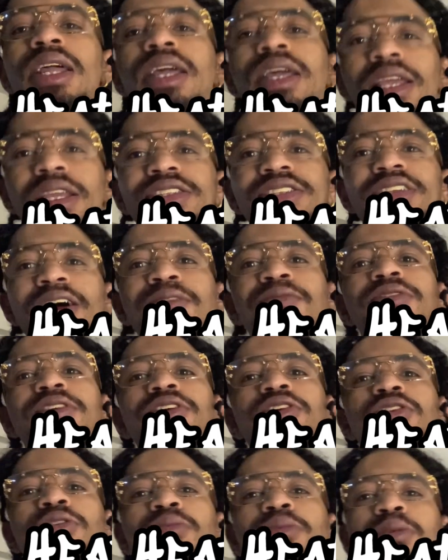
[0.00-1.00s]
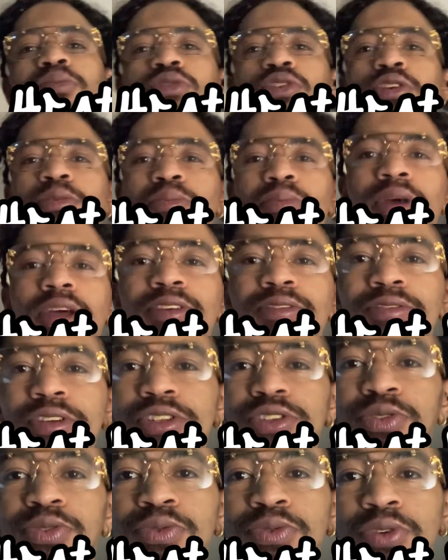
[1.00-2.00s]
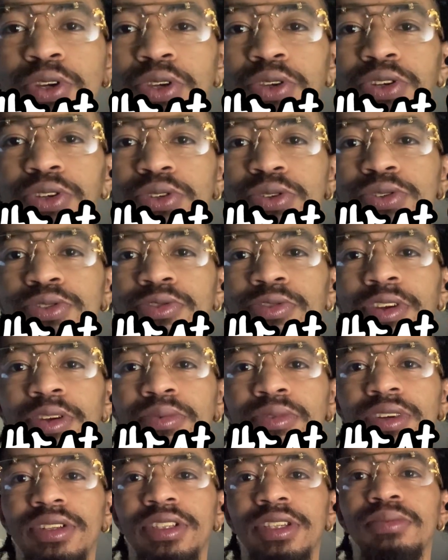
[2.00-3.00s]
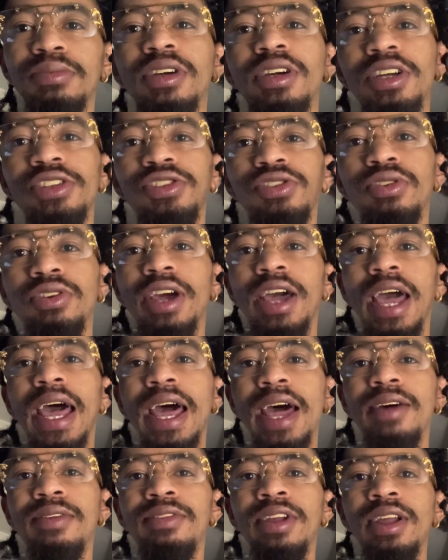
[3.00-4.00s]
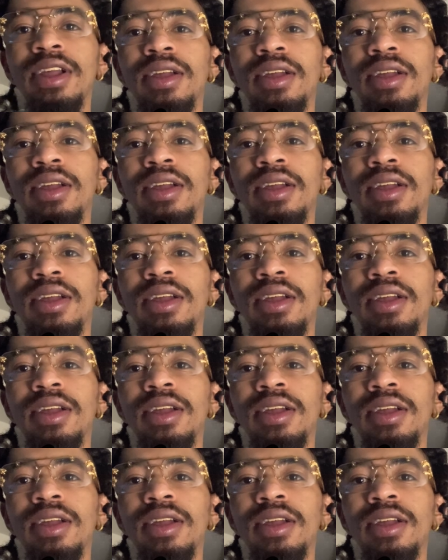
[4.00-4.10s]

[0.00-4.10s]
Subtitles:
it's definitely going to be more beneficial for you to do screen printing, because you're going to have